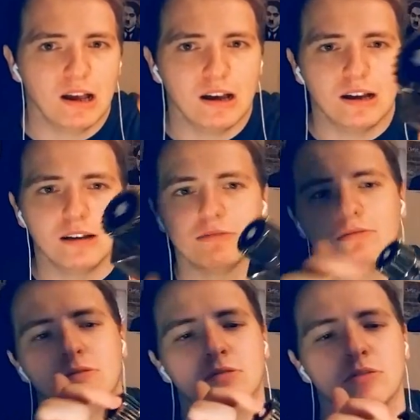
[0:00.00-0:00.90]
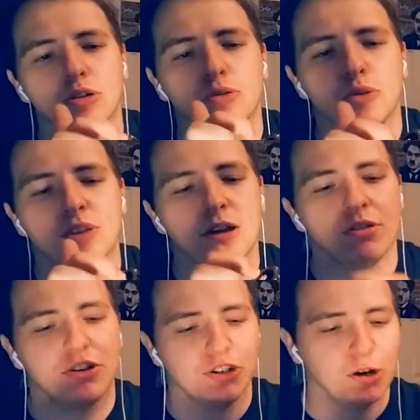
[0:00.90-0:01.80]
uh, logo
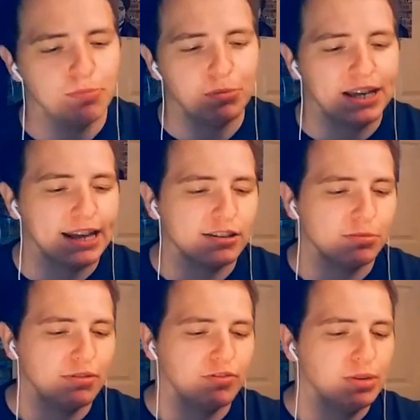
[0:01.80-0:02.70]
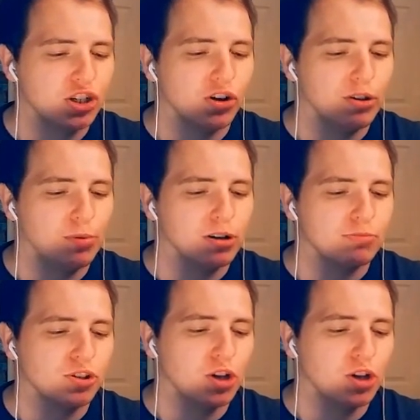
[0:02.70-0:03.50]
there on the top. And we get some information on the bottom.